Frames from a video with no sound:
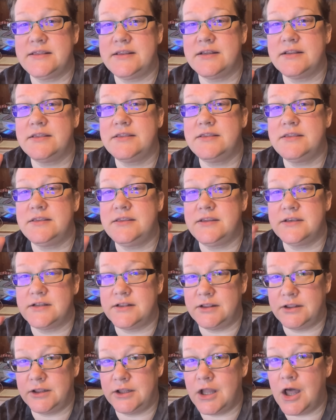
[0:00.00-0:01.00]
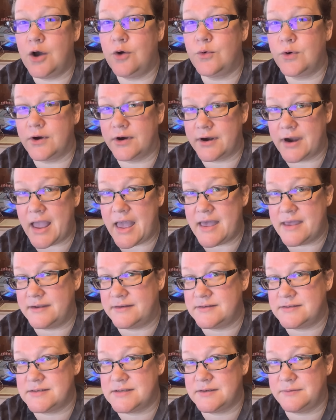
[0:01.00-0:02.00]
The lower
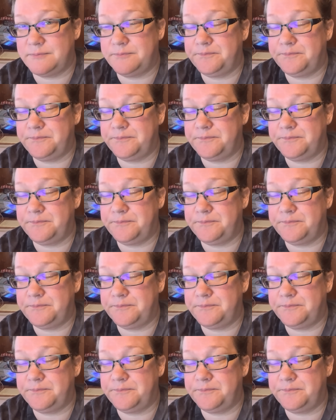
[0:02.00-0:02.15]
end.